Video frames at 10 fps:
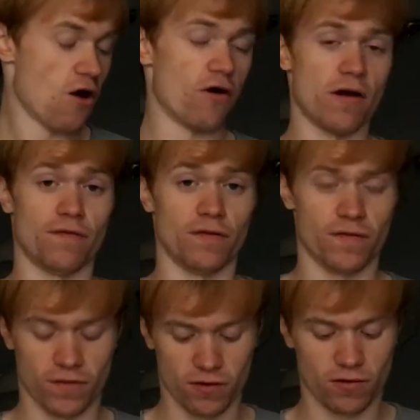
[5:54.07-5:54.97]
or every
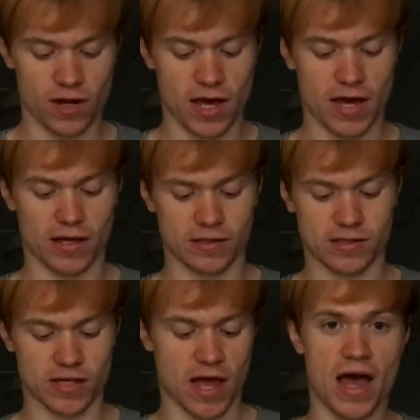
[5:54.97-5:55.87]
few
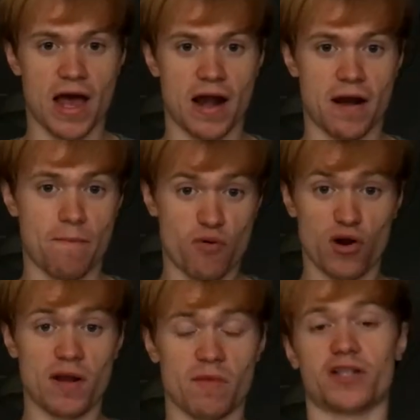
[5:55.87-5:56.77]
days and
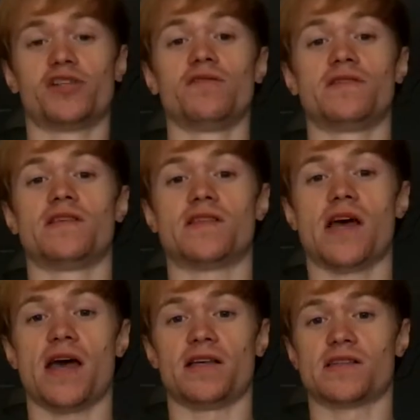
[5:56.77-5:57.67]
pretty much use the
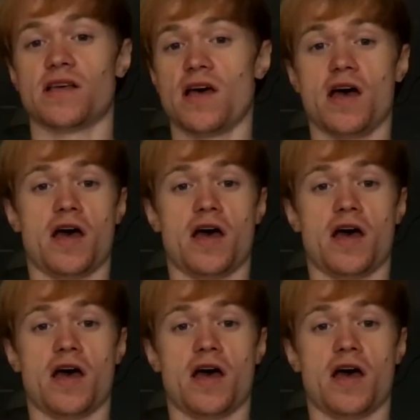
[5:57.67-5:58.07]
taste